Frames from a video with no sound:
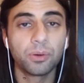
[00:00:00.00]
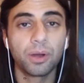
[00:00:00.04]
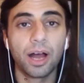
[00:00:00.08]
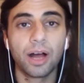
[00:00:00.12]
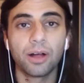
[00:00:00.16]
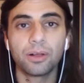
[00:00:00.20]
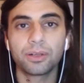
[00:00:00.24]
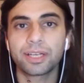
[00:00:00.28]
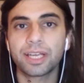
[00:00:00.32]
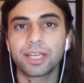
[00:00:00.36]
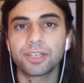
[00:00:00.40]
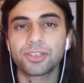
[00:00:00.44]

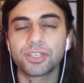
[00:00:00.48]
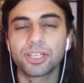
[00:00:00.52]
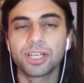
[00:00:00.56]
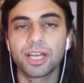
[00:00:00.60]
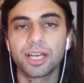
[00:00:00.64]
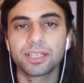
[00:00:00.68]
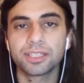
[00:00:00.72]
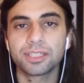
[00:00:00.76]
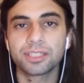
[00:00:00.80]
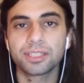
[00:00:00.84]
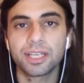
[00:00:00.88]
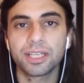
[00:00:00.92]
Anyway, I'll
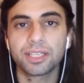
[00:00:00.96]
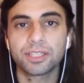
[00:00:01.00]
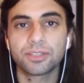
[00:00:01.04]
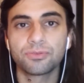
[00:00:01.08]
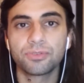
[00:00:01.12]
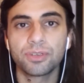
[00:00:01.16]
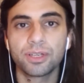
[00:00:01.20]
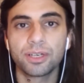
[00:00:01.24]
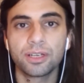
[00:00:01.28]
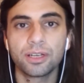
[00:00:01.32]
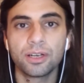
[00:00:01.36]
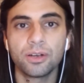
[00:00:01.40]
catch you guys
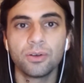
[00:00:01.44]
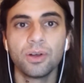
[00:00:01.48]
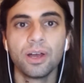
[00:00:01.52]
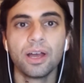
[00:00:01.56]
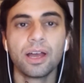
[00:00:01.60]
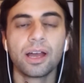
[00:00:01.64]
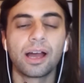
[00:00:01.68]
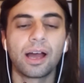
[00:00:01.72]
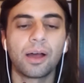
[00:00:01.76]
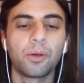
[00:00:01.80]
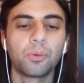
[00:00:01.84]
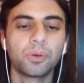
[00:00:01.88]
next
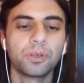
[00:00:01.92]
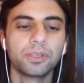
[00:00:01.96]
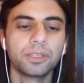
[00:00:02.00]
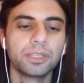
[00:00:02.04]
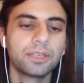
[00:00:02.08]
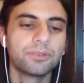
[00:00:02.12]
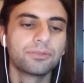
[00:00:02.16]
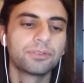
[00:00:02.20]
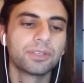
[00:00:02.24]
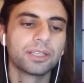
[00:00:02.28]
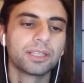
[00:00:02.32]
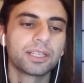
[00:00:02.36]
video.
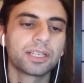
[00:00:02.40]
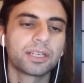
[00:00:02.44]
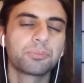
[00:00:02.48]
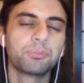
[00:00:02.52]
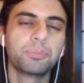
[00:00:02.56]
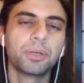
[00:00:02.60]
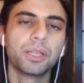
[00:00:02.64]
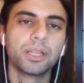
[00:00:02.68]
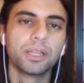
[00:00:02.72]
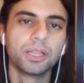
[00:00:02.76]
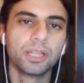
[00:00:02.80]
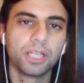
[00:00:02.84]
I will leave the
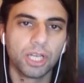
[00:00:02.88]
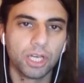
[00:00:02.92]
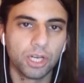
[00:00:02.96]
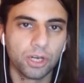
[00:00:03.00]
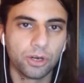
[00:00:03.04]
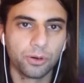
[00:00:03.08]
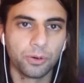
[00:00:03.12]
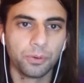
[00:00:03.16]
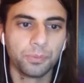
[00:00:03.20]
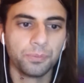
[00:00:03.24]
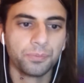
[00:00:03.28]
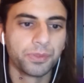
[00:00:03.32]
link
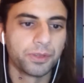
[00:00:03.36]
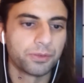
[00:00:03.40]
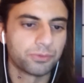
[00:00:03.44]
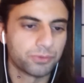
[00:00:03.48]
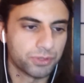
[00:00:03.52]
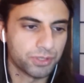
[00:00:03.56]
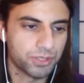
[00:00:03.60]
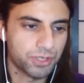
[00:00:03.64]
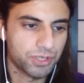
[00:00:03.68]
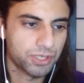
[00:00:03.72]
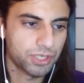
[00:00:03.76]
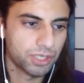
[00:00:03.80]
below
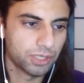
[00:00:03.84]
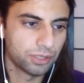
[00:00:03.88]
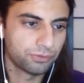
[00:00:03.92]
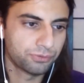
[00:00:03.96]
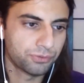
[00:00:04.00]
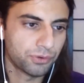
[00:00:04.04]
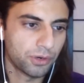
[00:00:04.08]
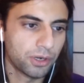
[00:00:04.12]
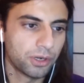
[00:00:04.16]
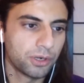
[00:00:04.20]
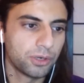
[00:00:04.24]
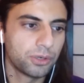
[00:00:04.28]
for
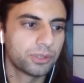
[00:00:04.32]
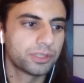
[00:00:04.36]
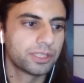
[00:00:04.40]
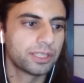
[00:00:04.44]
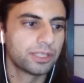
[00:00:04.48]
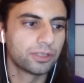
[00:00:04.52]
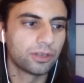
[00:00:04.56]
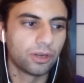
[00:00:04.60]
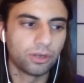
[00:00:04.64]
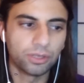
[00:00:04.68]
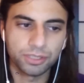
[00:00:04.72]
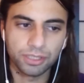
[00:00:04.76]
Silph
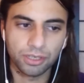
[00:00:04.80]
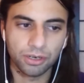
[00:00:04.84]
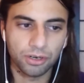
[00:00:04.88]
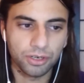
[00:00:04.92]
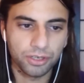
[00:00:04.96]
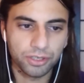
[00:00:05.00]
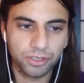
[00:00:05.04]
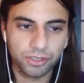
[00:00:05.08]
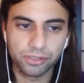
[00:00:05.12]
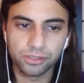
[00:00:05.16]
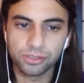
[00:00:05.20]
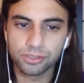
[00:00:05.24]
Road and
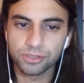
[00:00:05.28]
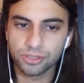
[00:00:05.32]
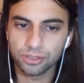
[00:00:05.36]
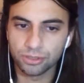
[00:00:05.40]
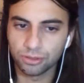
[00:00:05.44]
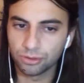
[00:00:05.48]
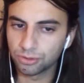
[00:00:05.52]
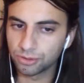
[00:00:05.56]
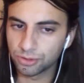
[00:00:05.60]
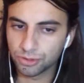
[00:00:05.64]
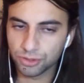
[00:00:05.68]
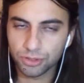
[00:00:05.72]
all the
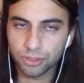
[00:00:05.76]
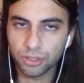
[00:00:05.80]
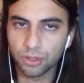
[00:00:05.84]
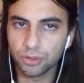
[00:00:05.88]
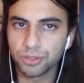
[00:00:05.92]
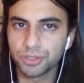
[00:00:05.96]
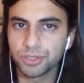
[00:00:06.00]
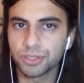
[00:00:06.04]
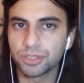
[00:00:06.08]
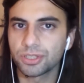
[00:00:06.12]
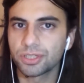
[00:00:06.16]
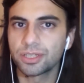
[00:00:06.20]
articles and all the
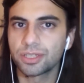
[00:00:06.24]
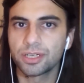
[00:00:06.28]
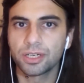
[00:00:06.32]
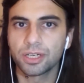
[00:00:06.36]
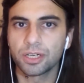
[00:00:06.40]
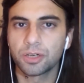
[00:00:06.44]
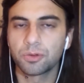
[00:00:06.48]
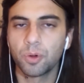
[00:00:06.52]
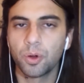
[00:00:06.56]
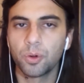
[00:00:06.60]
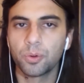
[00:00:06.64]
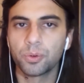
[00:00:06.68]

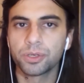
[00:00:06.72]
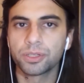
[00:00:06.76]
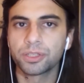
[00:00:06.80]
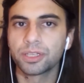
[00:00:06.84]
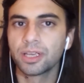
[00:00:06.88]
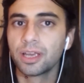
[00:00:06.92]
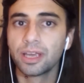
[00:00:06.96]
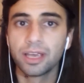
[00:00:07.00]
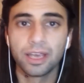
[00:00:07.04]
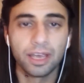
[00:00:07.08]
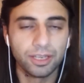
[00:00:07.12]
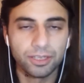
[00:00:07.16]
sources that I
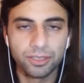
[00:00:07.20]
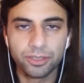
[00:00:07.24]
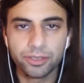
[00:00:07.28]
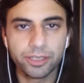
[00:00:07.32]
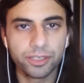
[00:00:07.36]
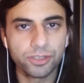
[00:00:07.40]
quoted.